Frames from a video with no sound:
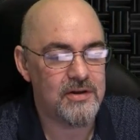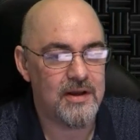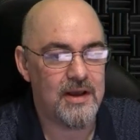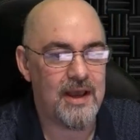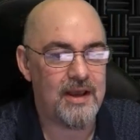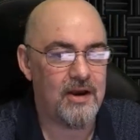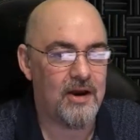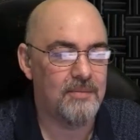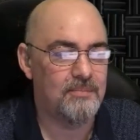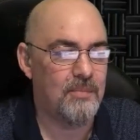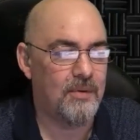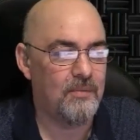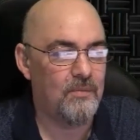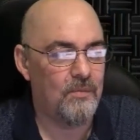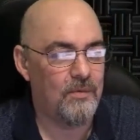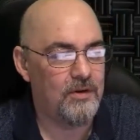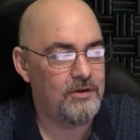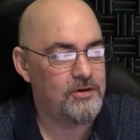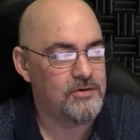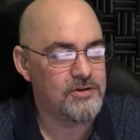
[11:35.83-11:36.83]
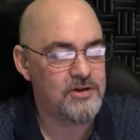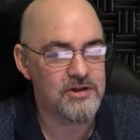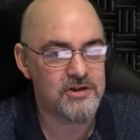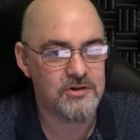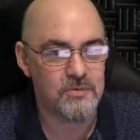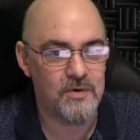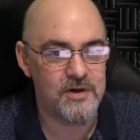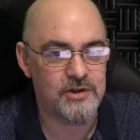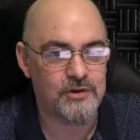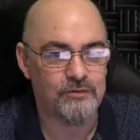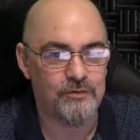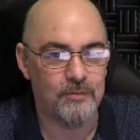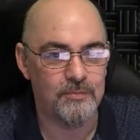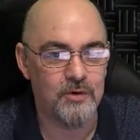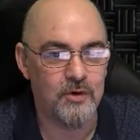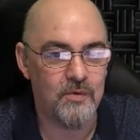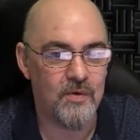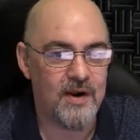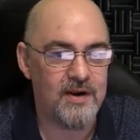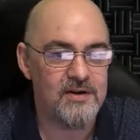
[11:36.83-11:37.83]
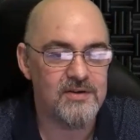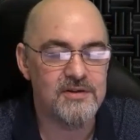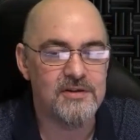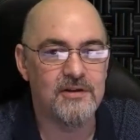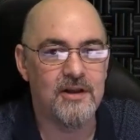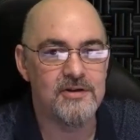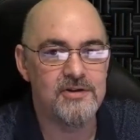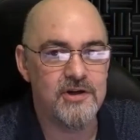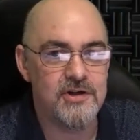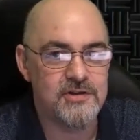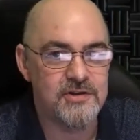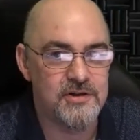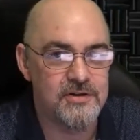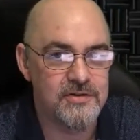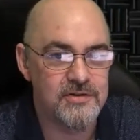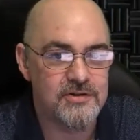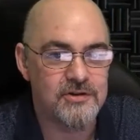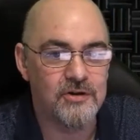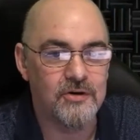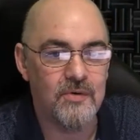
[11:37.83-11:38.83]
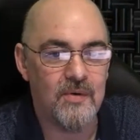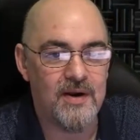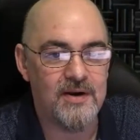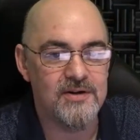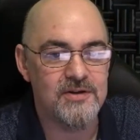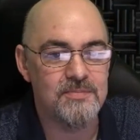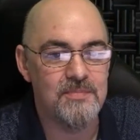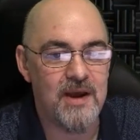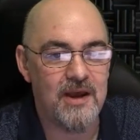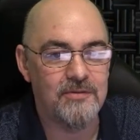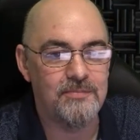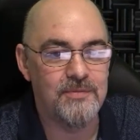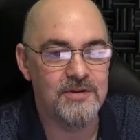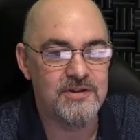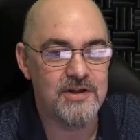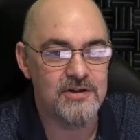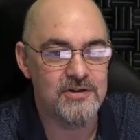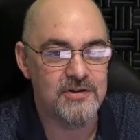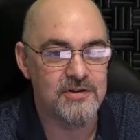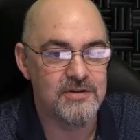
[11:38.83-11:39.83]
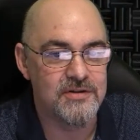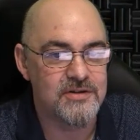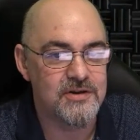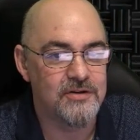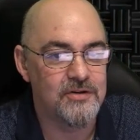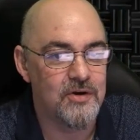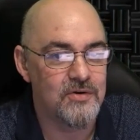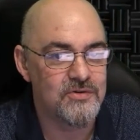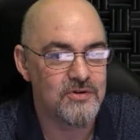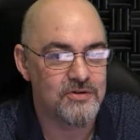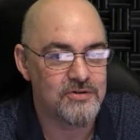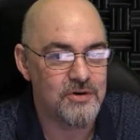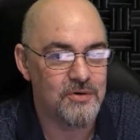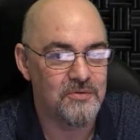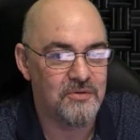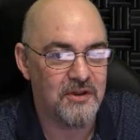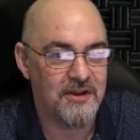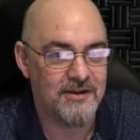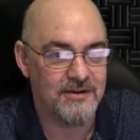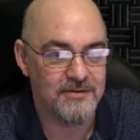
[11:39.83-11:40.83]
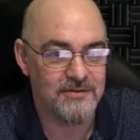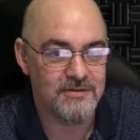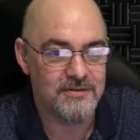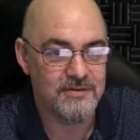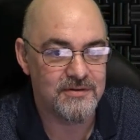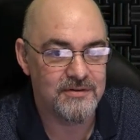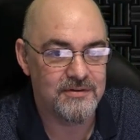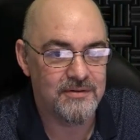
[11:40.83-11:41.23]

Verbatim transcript: Hang on. You just switched from greatest logicians to greatest mathematicians, and those are two things.